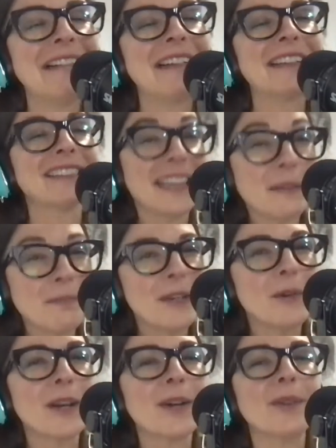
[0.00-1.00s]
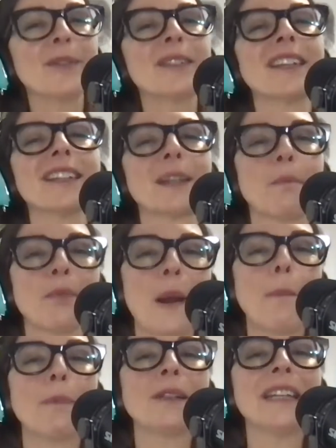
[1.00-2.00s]
Like Miyoko's, it's a
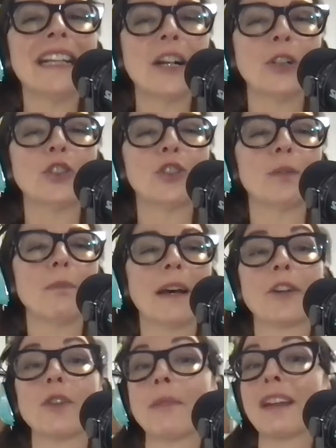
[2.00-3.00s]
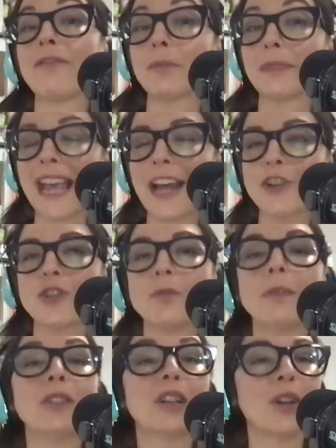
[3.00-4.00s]
properly cultured butter made from cashew
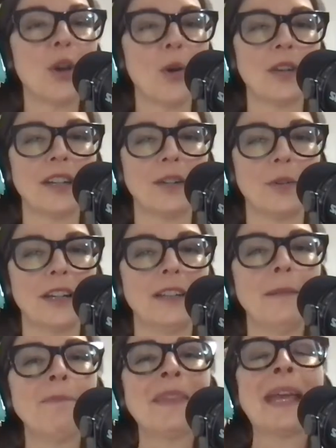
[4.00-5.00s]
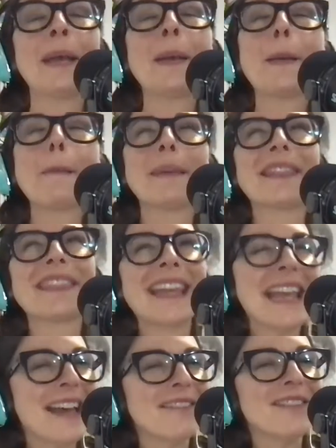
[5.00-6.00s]
milk and coconut oil, but they
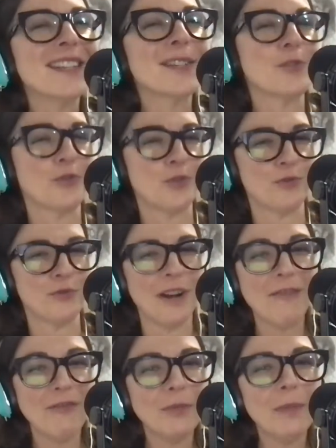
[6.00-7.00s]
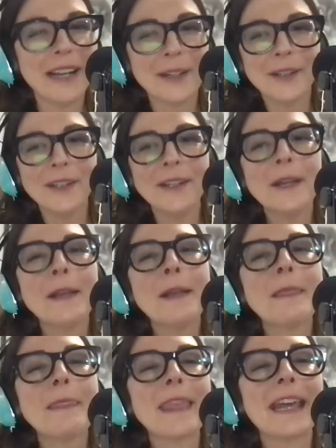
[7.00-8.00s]
have this truffle butter
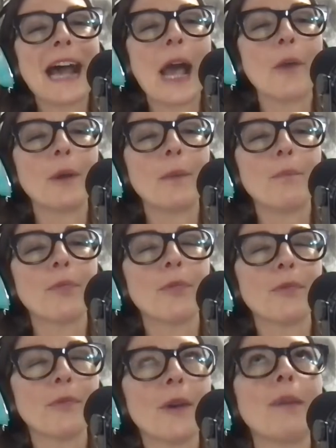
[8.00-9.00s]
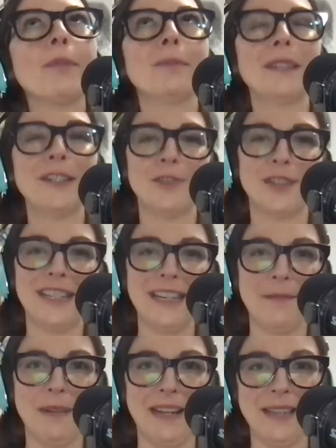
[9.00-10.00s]
that I would probably just
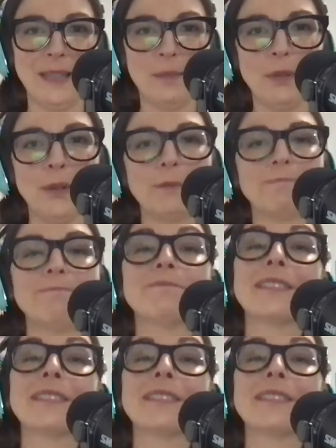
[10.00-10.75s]
eat by the spoon.